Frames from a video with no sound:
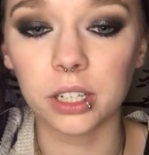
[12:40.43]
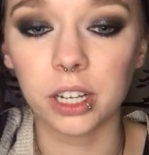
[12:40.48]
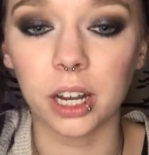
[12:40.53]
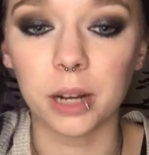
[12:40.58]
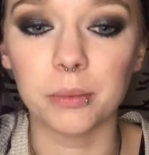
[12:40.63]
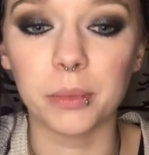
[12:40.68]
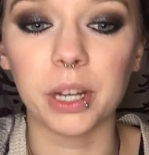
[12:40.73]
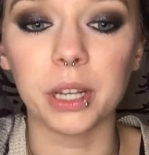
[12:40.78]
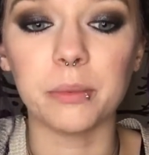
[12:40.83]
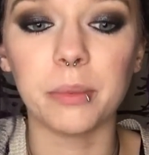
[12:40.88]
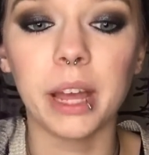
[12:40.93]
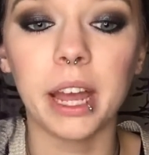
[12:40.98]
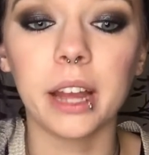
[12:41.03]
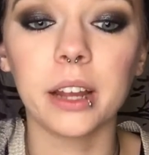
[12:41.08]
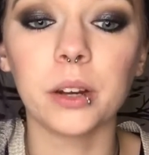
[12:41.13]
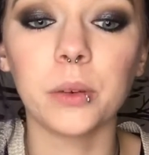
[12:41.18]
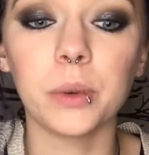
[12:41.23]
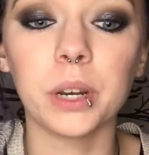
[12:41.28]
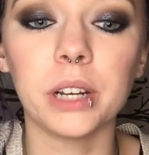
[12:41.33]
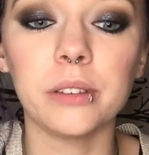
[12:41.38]
get your money
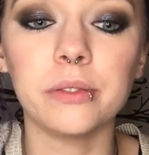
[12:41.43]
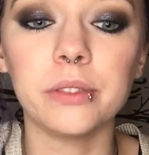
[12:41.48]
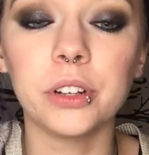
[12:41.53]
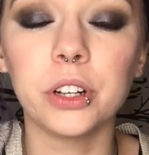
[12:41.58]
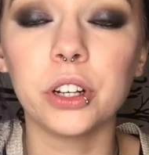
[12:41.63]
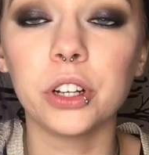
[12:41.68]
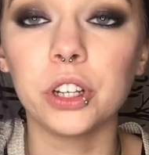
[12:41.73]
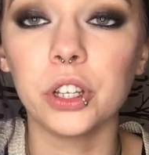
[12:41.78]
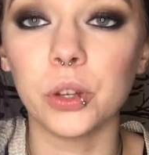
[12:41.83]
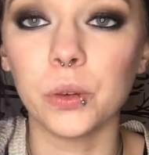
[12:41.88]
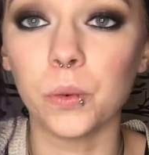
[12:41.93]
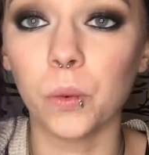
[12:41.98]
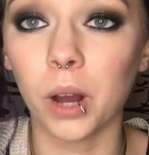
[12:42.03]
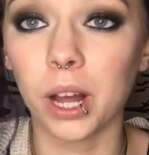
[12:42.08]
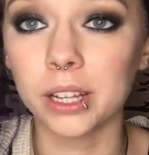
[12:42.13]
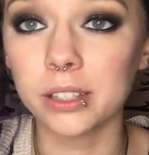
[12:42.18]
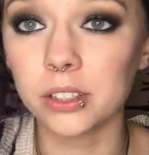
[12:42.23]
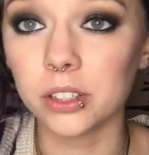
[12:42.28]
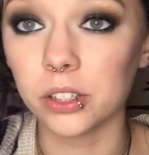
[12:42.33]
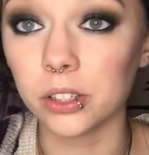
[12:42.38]
back, whatever you
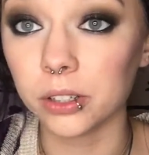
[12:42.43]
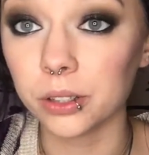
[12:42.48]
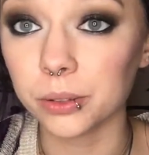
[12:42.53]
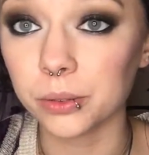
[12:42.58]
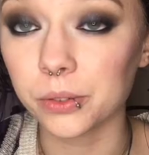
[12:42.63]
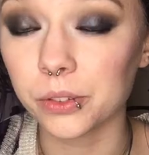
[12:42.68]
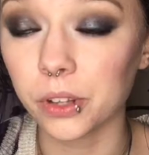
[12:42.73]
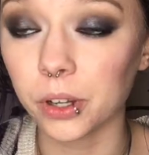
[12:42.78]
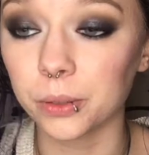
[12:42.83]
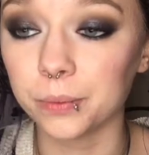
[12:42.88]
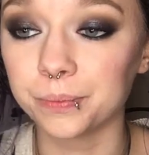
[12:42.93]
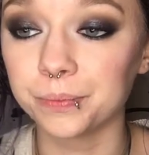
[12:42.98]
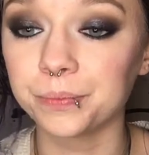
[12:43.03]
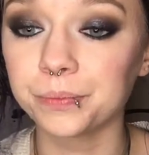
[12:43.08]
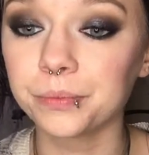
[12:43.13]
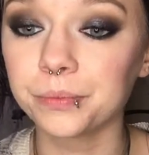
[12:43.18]
want to do. So